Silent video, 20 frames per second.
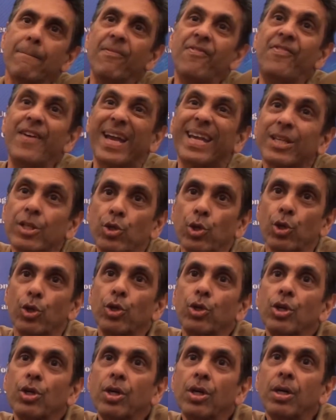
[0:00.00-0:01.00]

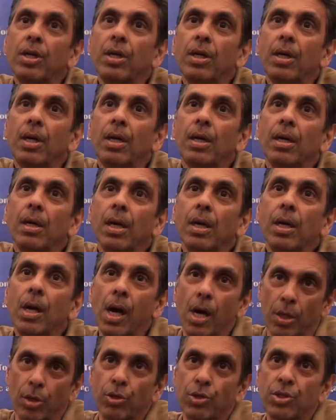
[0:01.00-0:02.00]
vectored
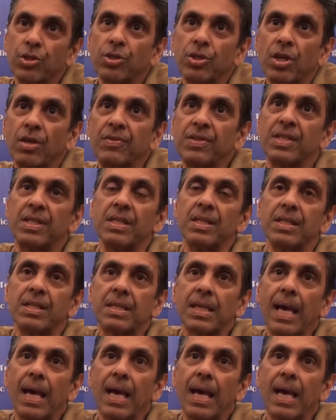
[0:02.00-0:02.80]
goods and services.